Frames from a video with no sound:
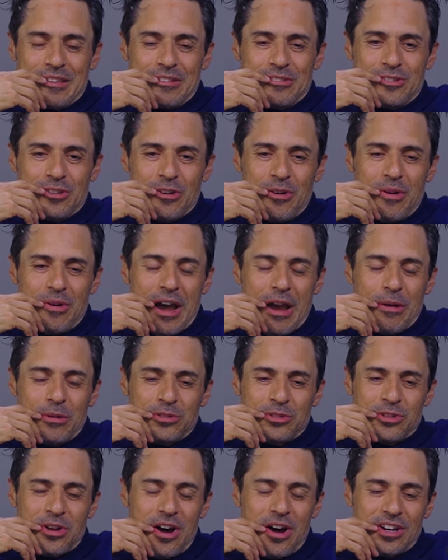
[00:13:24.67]
I was
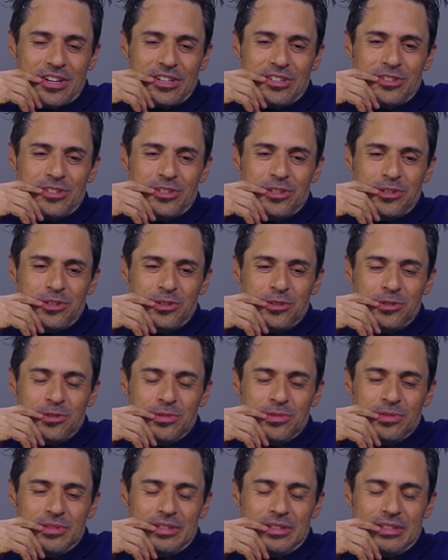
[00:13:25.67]
talking
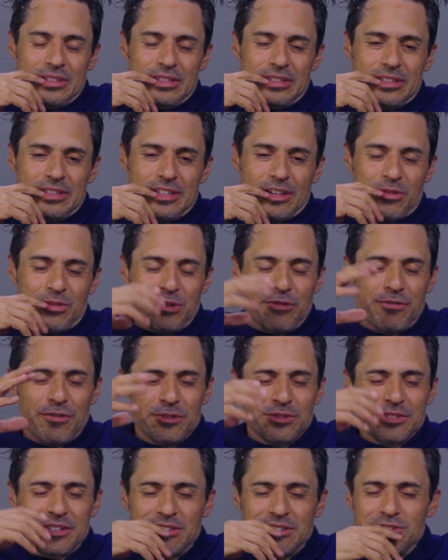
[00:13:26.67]
to, like when you
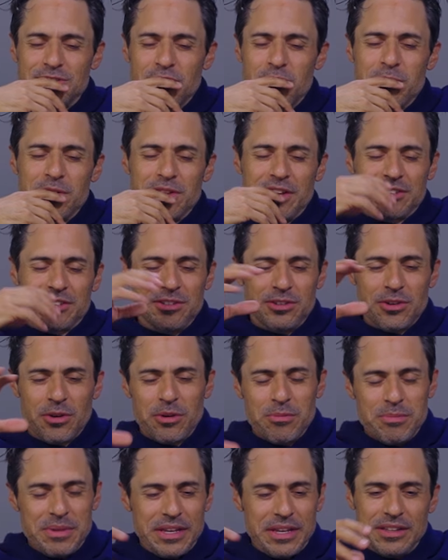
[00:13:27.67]
first get sober, like you go to
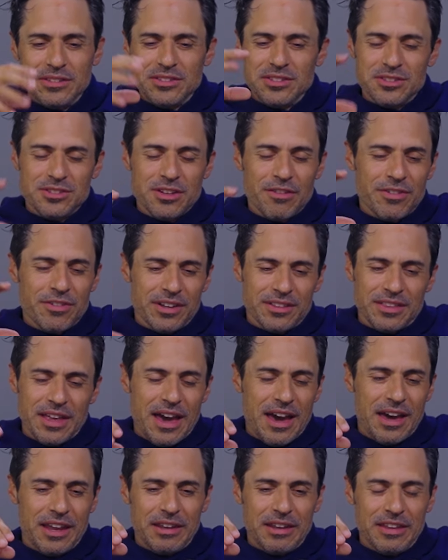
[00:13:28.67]
meetings and stuff like
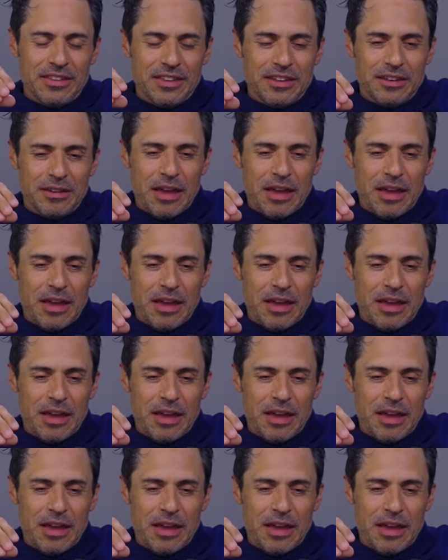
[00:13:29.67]
that, and then